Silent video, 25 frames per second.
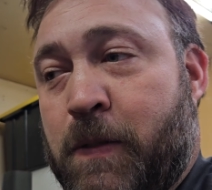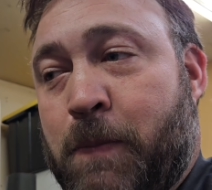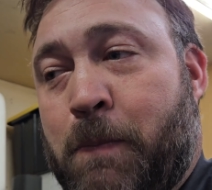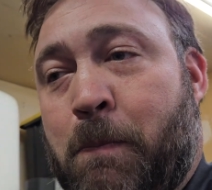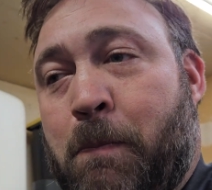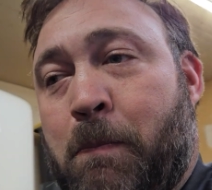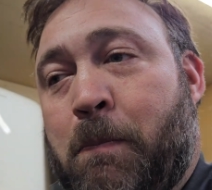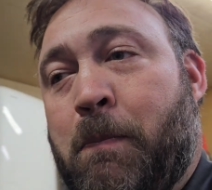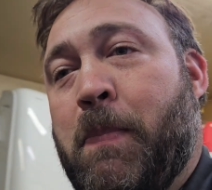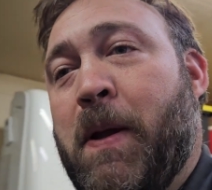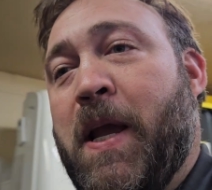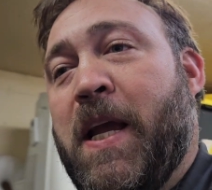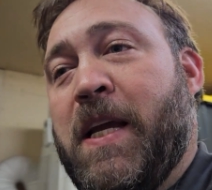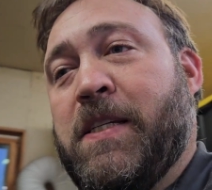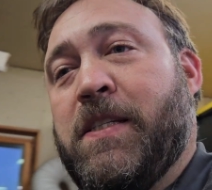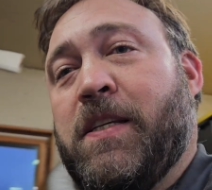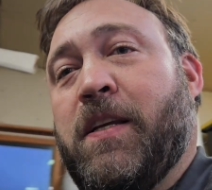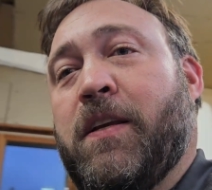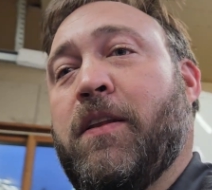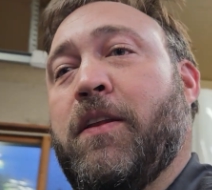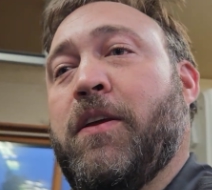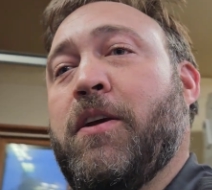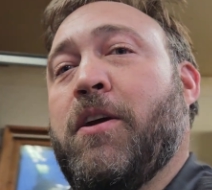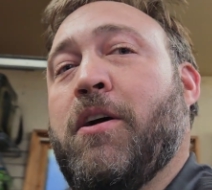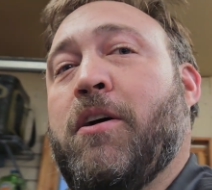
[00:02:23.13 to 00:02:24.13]

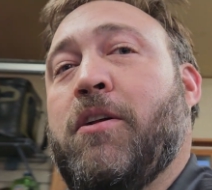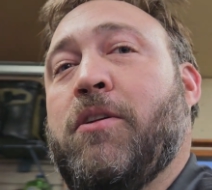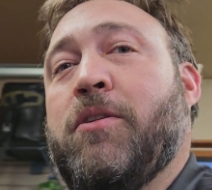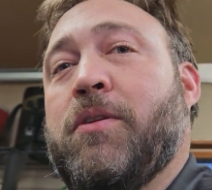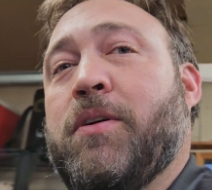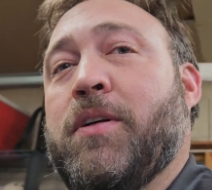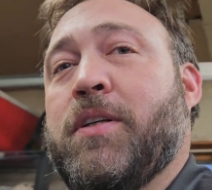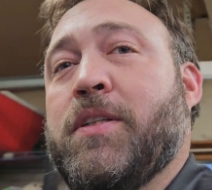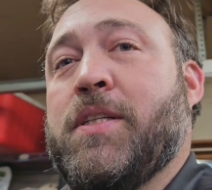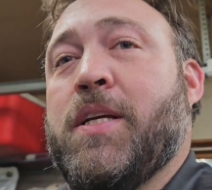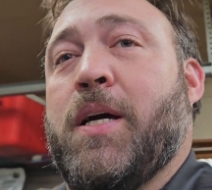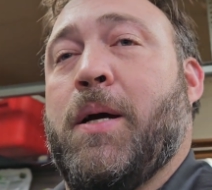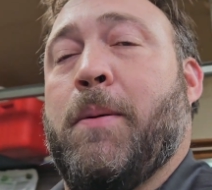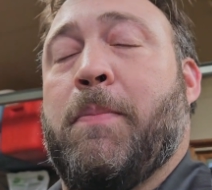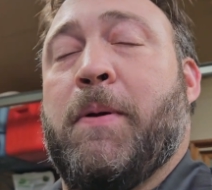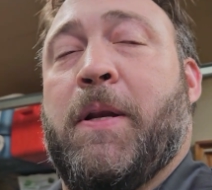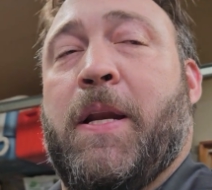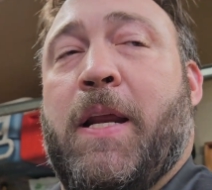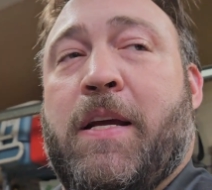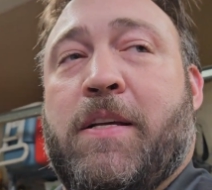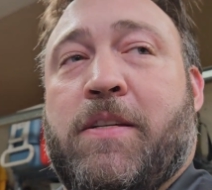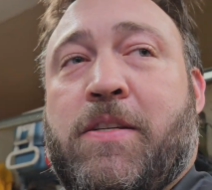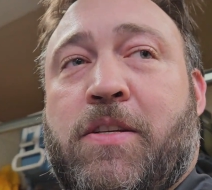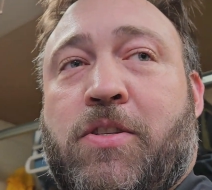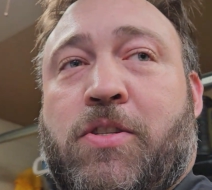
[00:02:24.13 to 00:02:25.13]
basically all hooked up. It
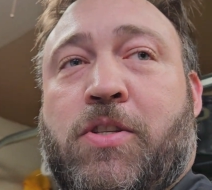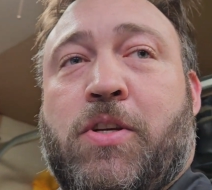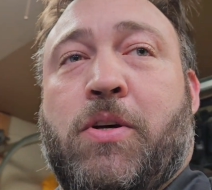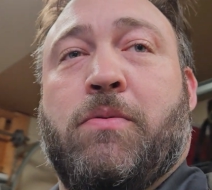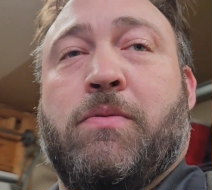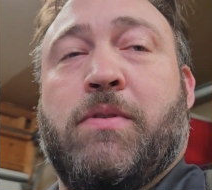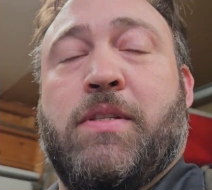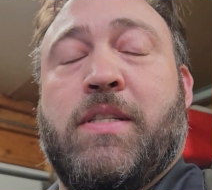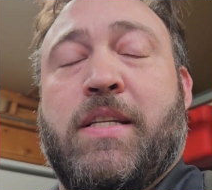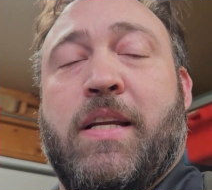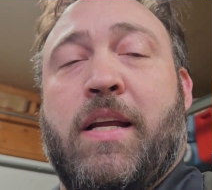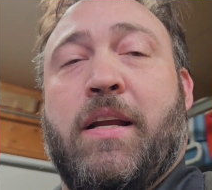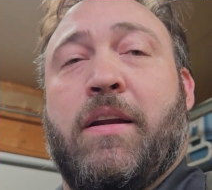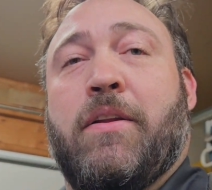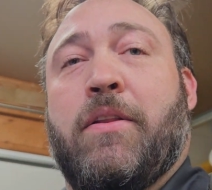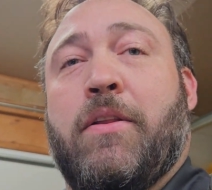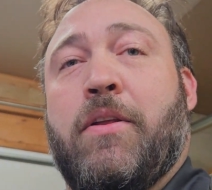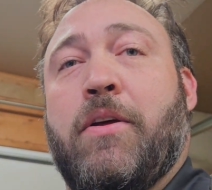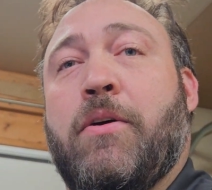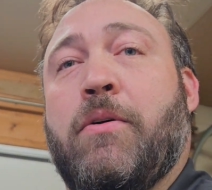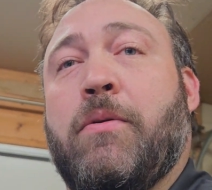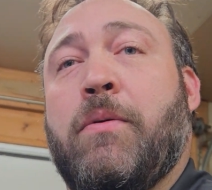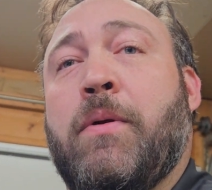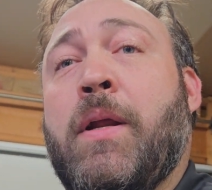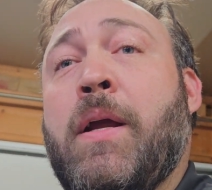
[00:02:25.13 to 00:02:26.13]
has its own
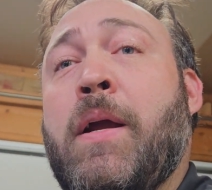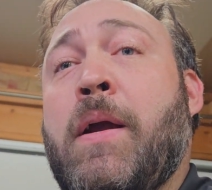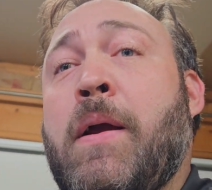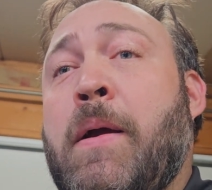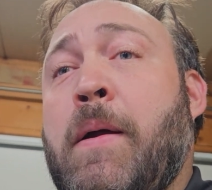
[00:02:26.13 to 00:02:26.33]
standalone